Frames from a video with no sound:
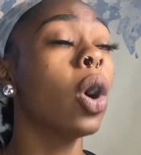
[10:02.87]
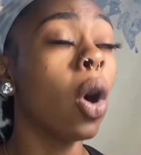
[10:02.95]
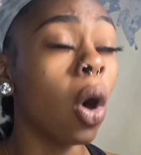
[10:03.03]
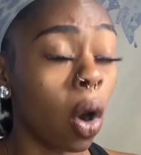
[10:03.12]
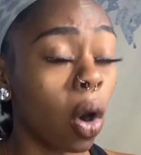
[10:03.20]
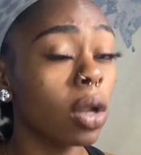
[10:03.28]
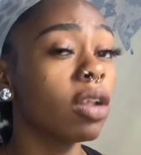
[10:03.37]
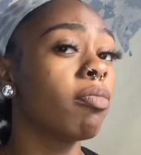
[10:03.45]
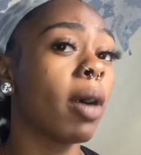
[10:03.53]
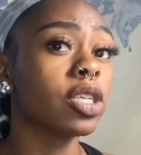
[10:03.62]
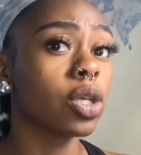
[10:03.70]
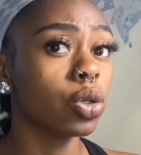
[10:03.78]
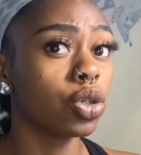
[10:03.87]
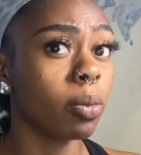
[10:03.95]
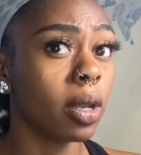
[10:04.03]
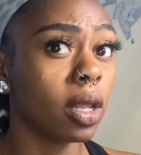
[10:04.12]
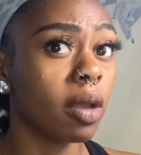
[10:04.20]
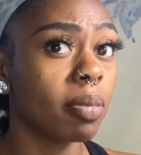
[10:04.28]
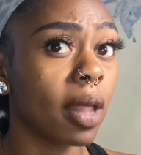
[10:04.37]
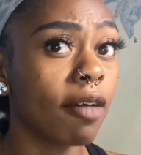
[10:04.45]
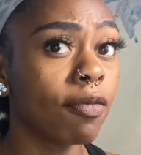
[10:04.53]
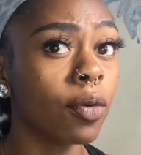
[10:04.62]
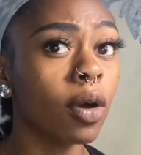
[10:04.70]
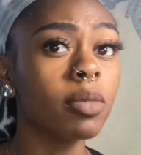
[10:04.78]
all of my social media
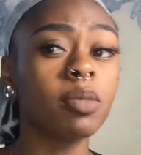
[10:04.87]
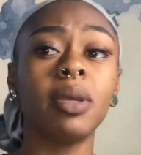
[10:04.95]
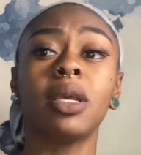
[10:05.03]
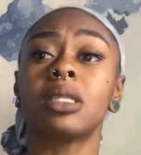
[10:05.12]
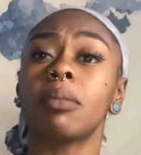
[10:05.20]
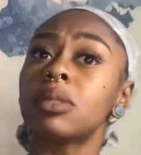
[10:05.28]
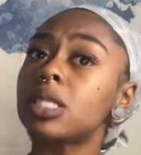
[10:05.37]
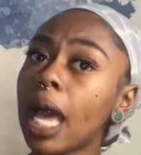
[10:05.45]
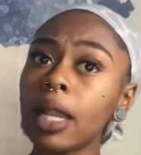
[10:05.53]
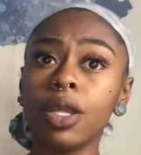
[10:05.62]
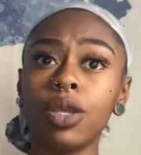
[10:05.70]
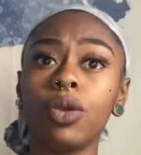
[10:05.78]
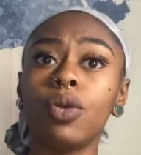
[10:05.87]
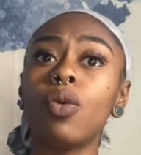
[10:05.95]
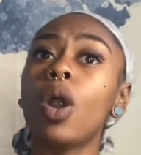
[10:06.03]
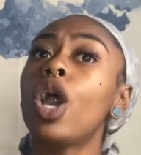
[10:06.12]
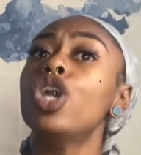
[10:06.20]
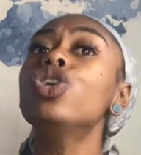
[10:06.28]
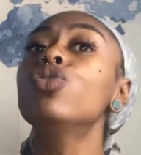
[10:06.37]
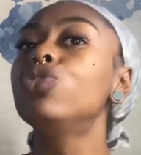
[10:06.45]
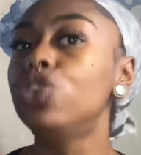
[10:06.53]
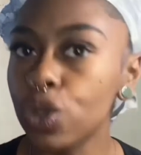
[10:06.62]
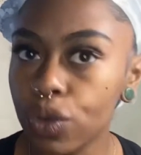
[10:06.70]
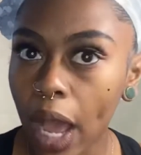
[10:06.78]
platforms, because I'm telling you, you
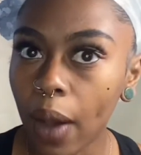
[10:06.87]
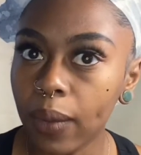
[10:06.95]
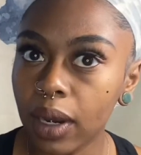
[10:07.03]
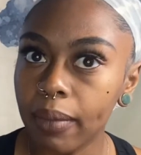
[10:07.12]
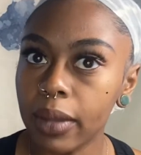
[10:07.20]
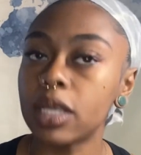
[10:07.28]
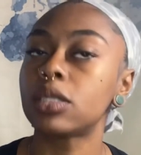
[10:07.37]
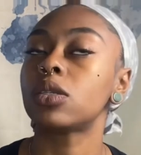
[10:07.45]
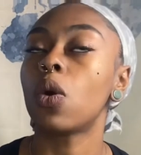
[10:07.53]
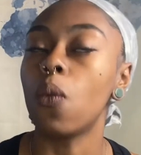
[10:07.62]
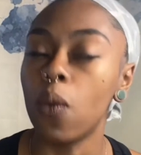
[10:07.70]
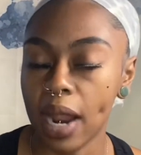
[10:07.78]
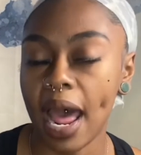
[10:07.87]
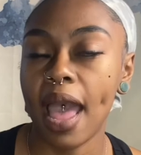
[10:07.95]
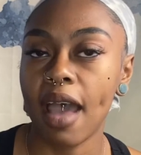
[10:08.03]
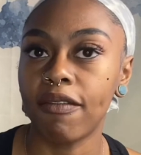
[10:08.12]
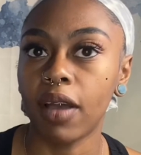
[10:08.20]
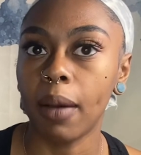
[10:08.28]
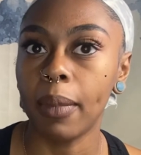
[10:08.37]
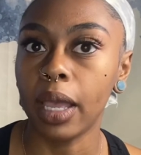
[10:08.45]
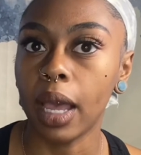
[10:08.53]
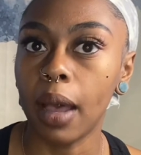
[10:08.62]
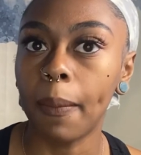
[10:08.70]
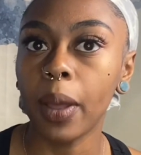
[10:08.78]
do not want to miss what I have coming
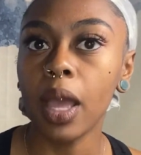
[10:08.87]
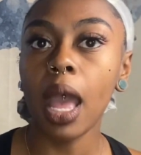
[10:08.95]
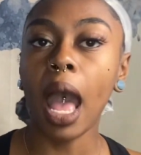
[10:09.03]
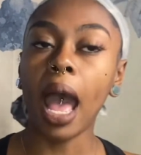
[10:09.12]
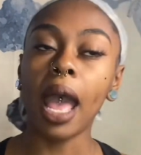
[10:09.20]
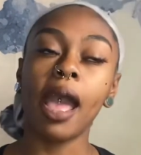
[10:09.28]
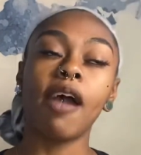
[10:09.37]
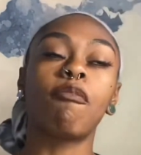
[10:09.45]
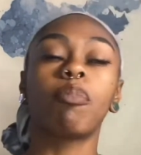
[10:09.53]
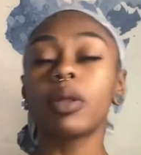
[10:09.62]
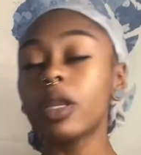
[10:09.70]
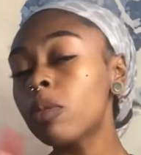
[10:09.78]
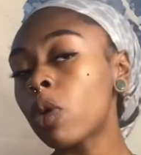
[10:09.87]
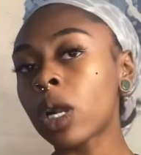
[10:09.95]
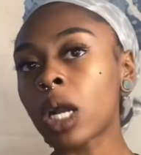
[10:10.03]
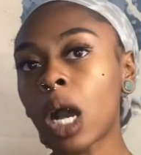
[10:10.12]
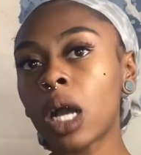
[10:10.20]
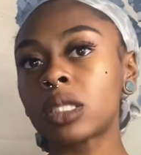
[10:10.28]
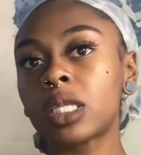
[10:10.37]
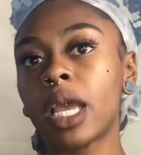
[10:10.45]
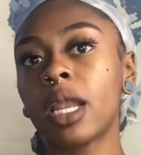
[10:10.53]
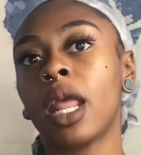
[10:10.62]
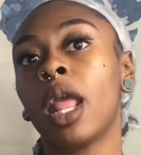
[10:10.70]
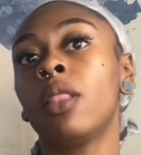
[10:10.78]
up. I have plenty more
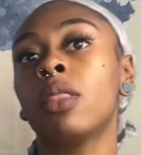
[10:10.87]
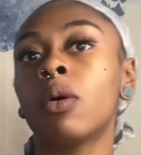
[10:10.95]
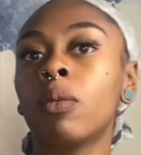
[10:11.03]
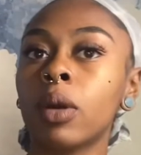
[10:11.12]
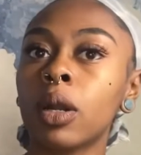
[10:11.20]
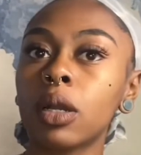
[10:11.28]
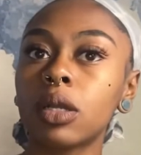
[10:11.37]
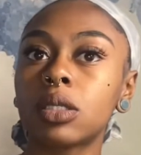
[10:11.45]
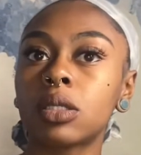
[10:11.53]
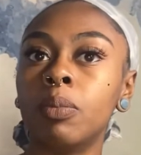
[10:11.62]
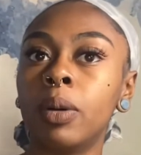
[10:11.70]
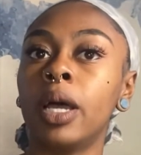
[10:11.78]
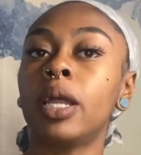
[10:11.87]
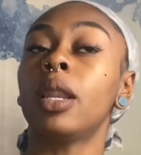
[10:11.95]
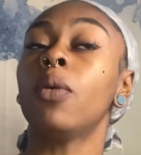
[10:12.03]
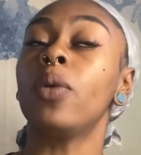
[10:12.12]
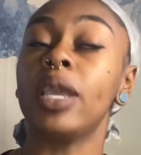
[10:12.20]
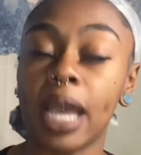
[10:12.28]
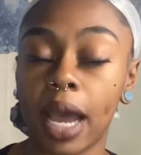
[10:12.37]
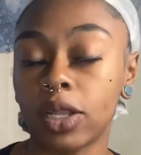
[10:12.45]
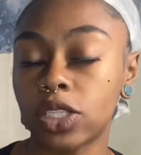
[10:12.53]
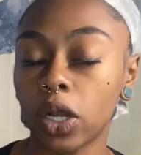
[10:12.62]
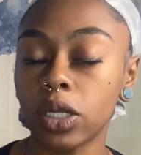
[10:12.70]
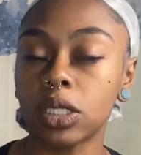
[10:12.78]
content in the works, but we got to
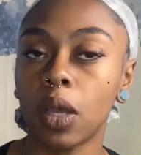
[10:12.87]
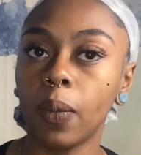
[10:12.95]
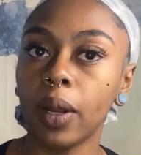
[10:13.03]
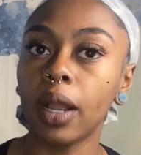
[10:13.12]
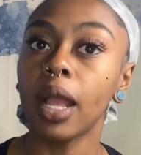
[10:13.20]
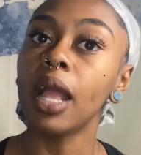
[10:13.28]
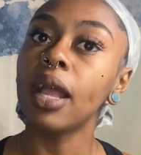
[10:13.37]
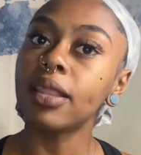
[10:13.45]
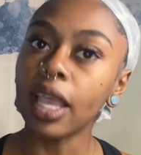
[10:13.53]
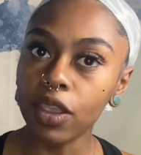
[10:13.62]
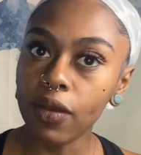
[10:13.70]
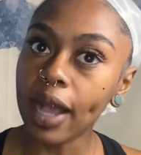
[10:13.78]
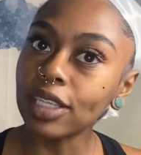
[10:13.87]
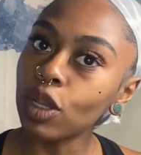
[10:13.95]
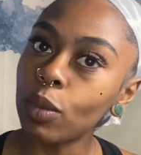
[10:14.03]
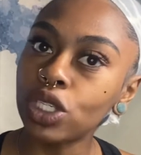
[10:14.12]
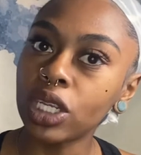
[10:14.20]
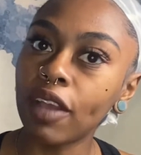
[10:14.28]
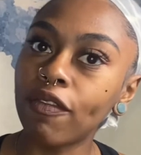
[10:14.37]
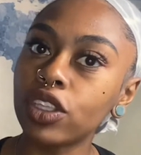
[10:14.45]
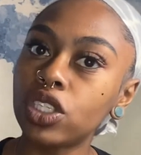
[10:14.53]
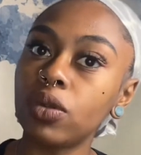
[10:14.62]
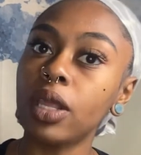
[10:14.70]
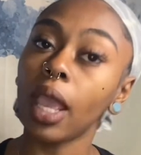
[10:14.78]
start somewhere. Thank you guys so much again for
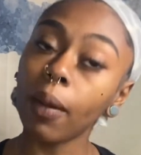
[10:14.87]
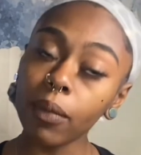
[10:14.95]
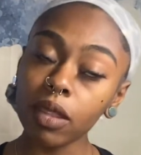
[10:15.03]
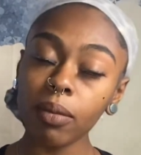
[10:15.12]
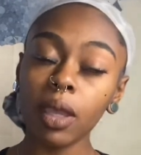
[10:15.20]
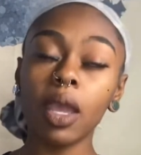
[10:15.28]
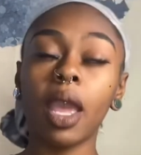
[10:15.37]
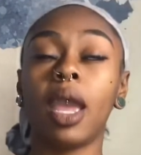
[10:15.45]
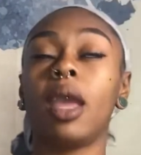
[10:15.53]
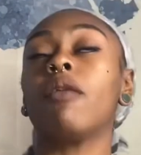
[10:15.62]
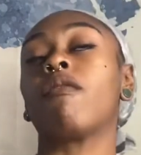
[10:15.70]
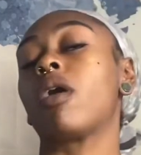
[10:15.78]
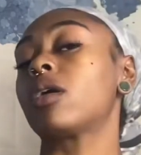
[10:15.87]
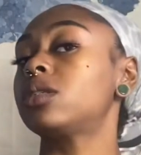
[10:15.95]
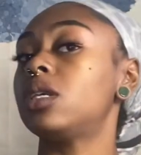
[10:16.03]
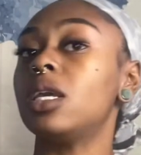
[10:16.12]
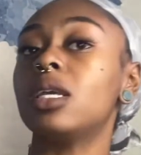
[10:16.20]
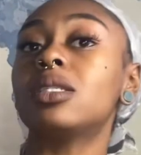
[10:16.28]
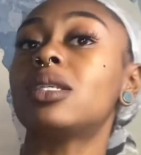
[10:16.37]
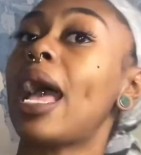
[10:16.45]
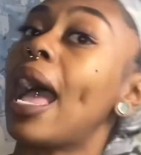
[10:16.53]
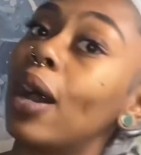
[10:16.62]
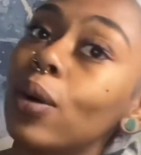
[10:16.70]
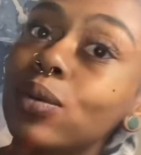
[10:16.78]
tuning in with me, and Roxy is out.